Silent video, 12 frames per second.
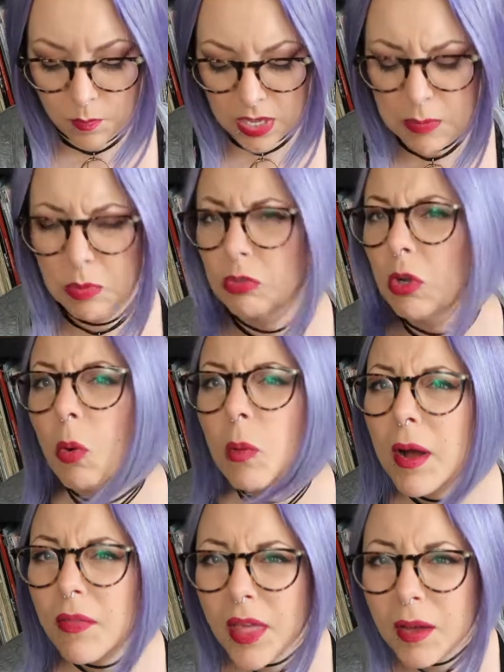people know
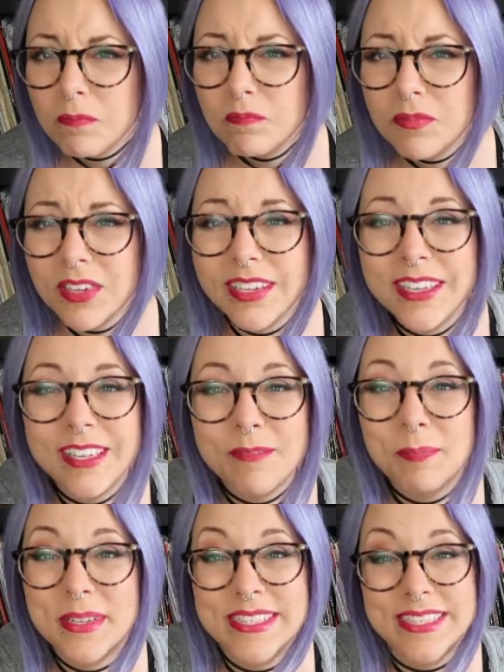about them
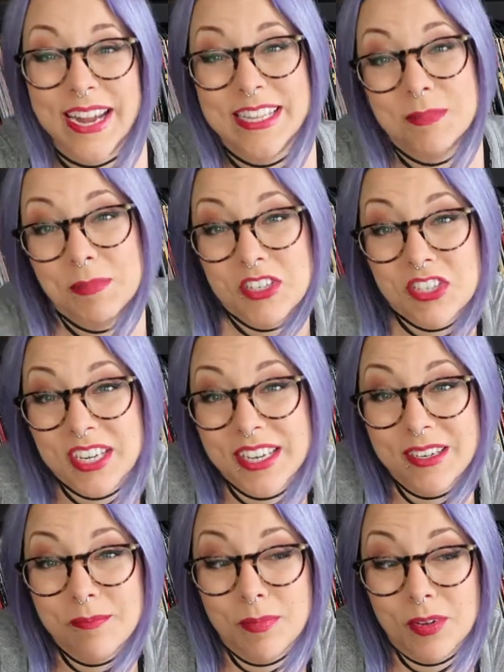besides
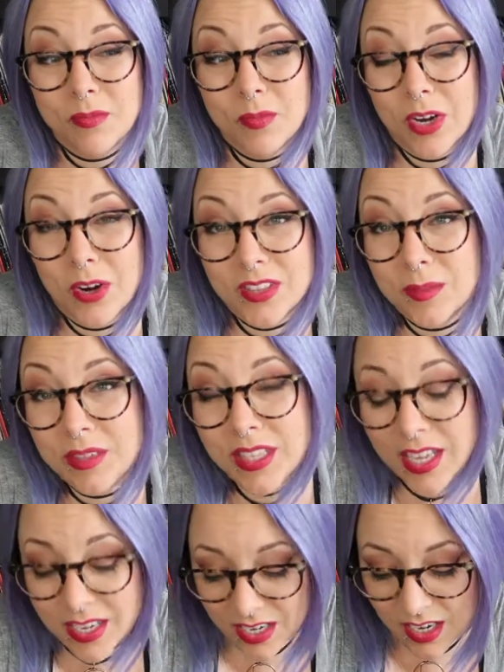Michigan, but we heard them a
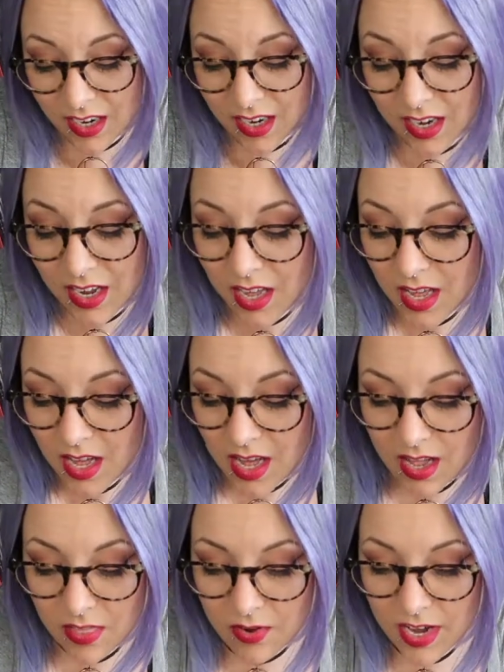lot here
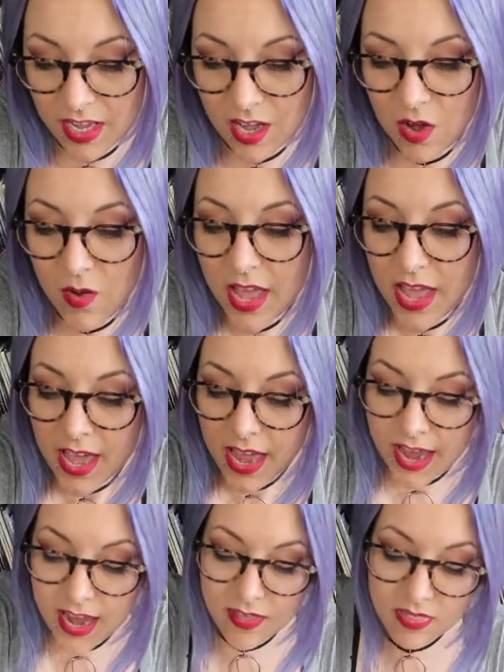on the radio.
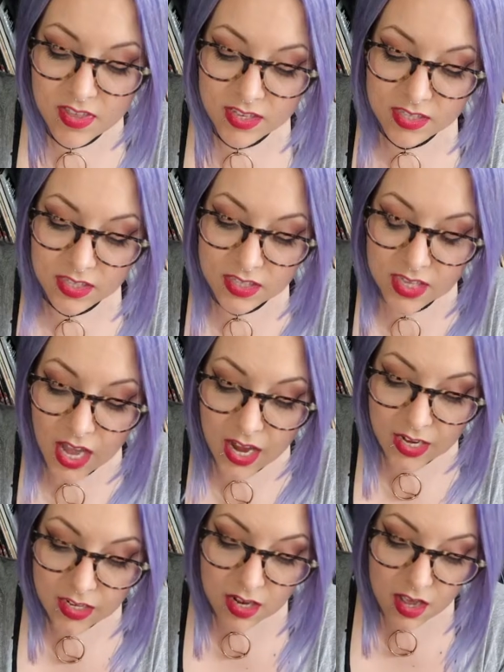And this is
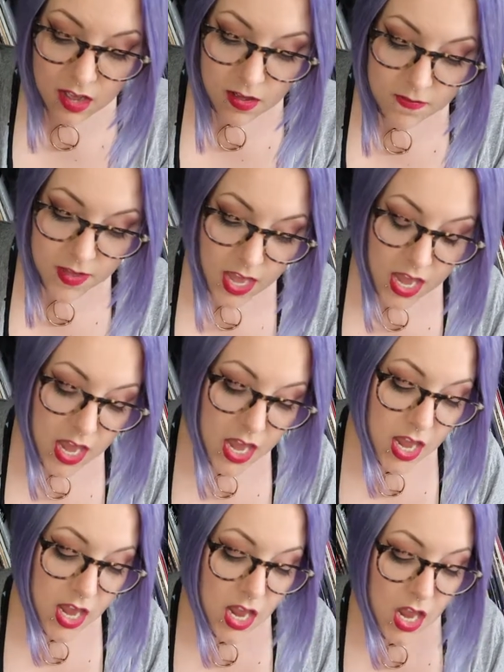kind of
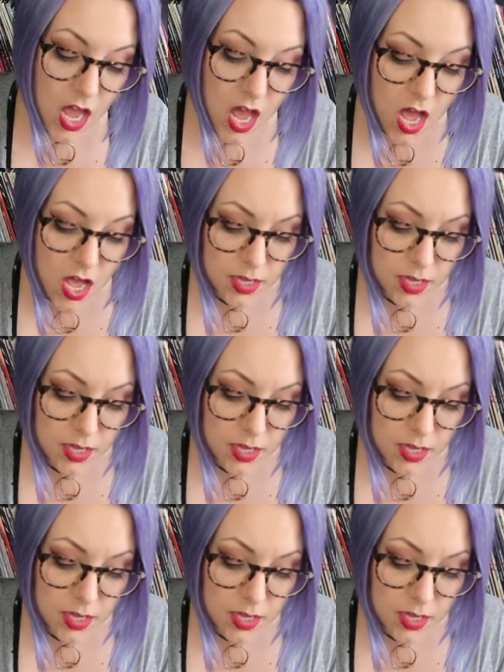a